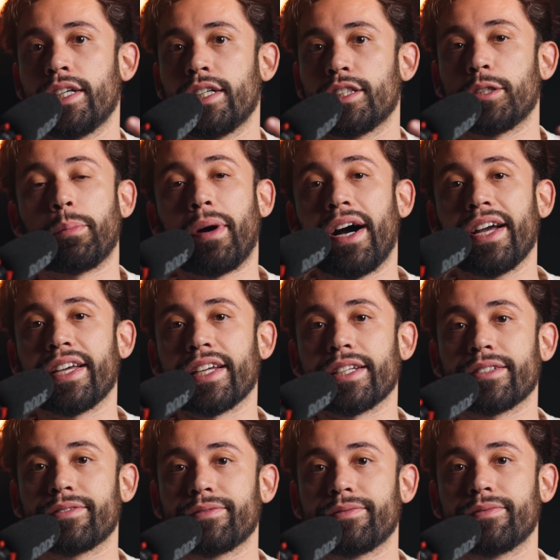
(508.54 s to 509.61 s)
to buy it.
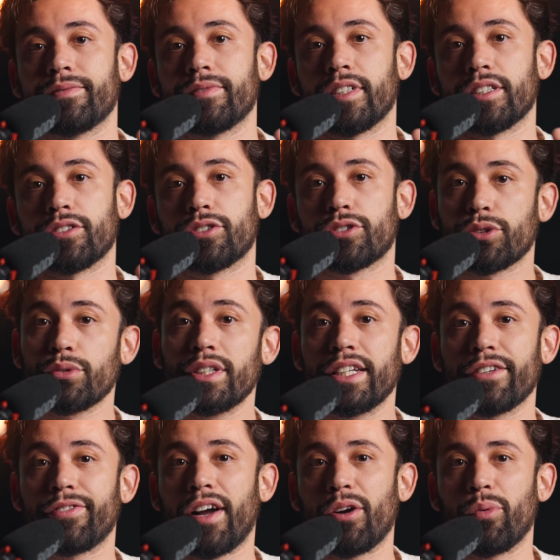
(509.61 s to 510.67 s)
And truly,
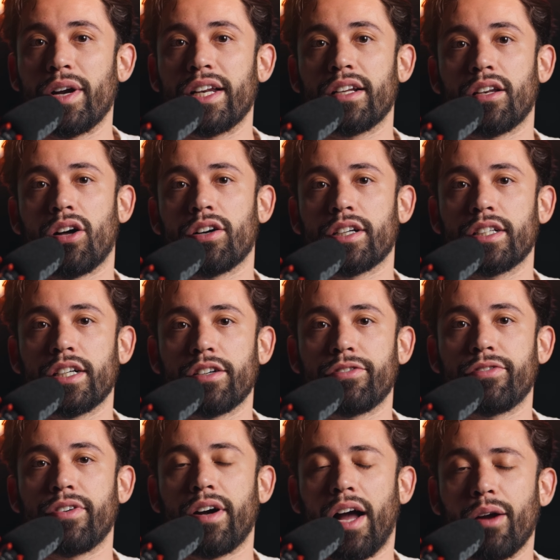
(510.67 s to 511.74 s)
if I waited long enough,
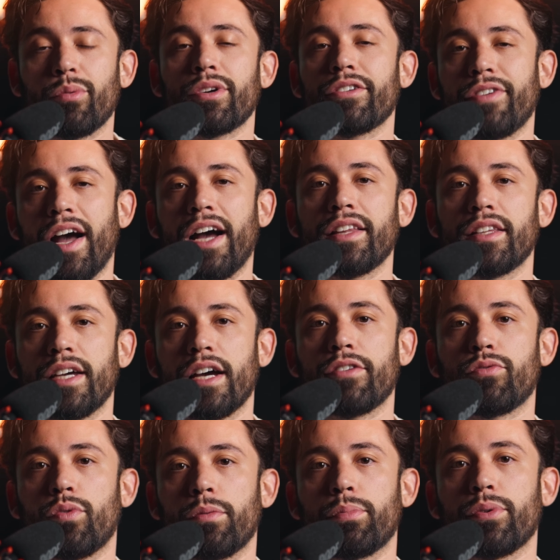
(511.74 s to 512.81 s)
I would have had the
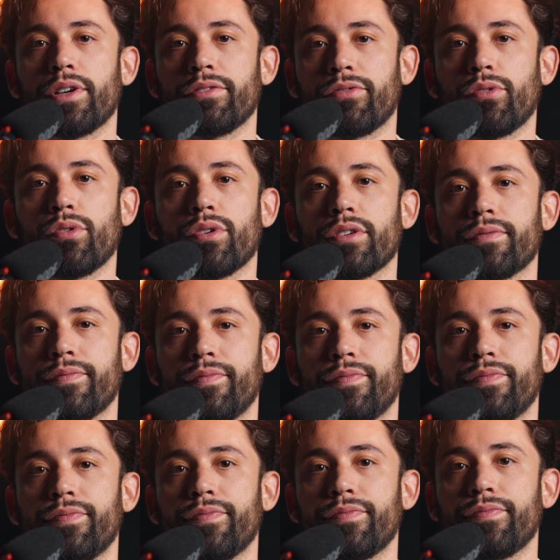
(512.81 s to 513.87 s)

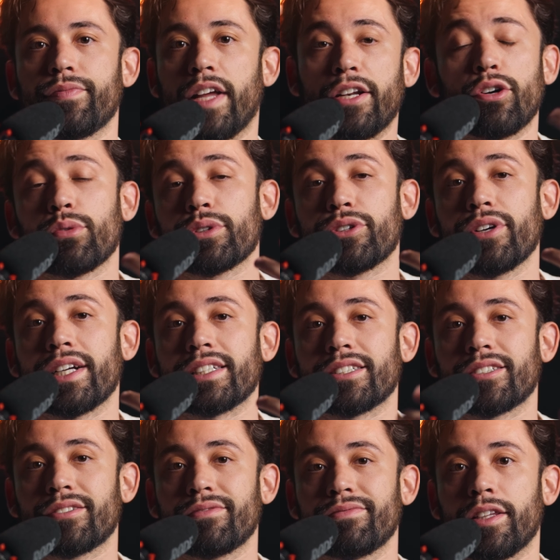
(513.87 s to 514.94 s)
f1.4, and no
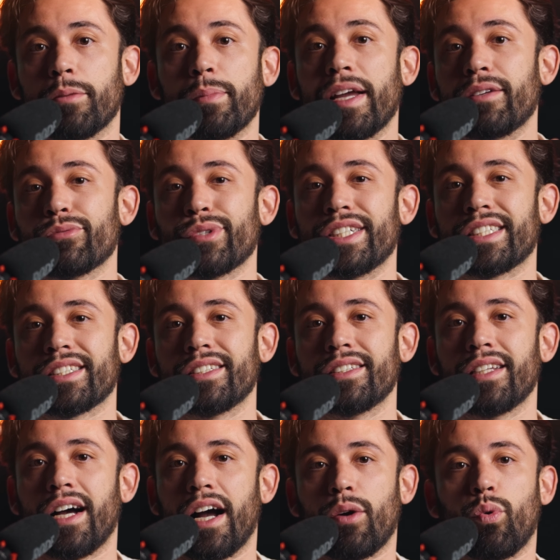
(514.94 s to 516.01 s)
regrets. The main reason
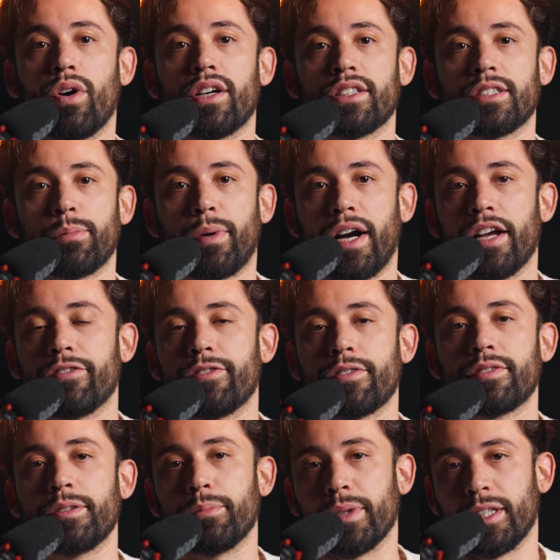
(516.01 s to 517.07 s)
I wanted to buy a
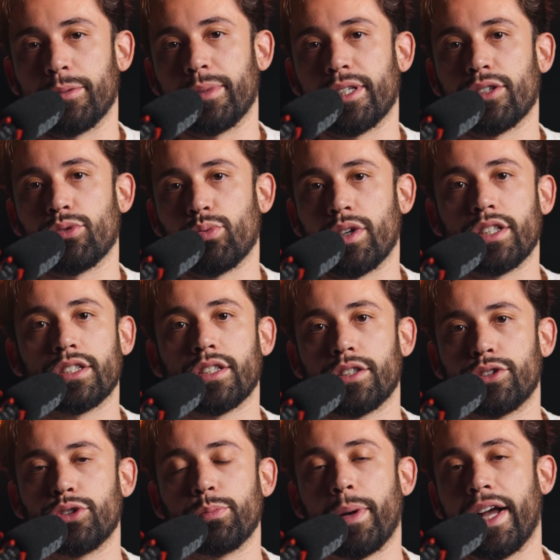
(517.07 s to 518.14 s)
50mm was
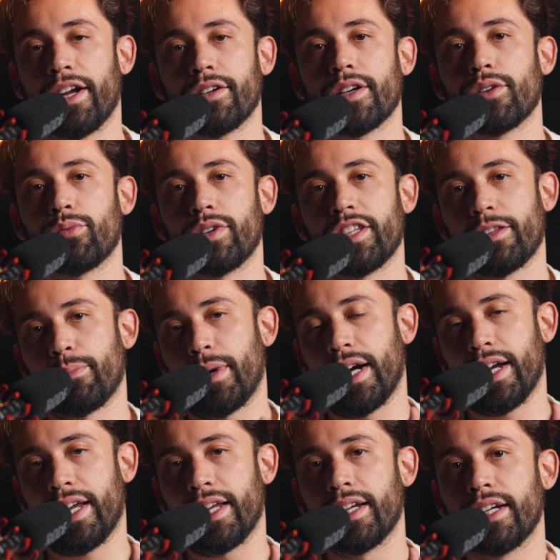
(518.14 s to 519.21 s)
to pair it with
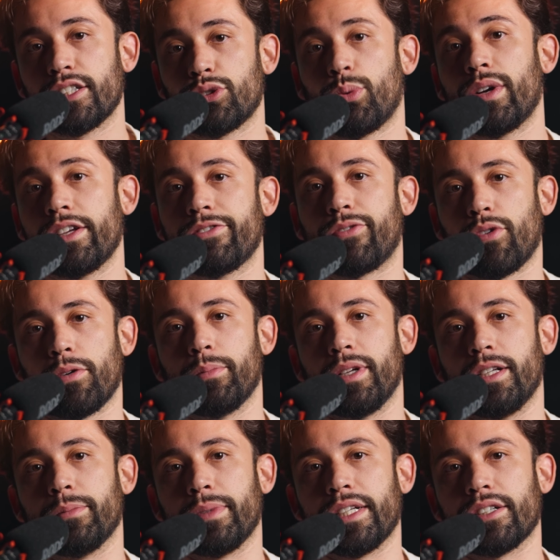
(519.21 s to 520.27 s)
my
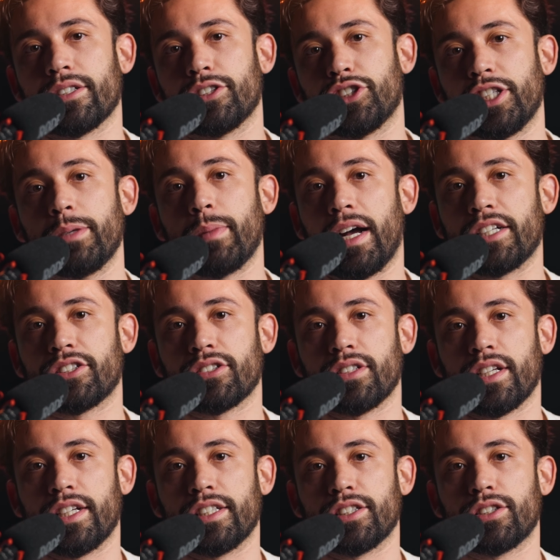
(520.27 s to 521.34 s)
24mm G Master
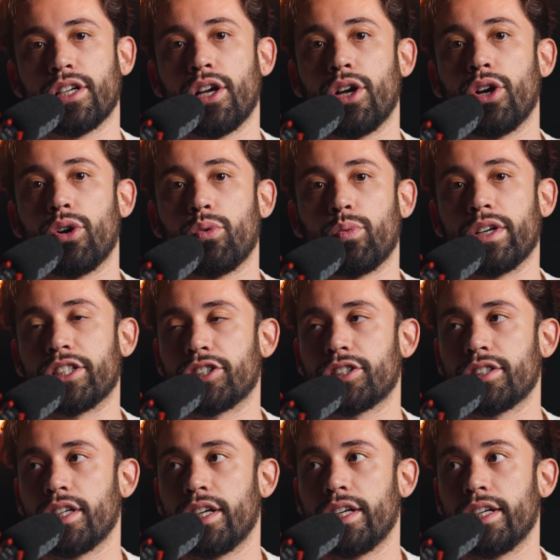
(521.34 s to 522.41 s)
lens,
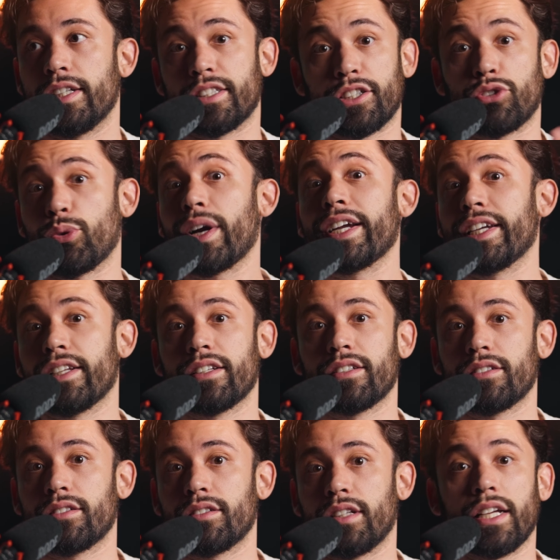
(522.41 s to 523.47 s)
which is a great
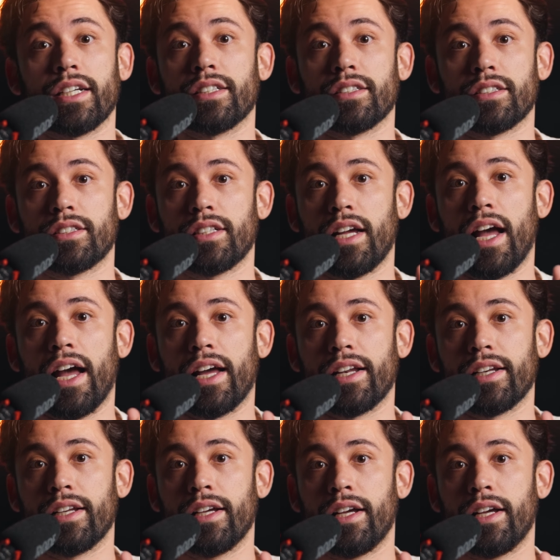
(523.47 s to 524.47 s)
lens, and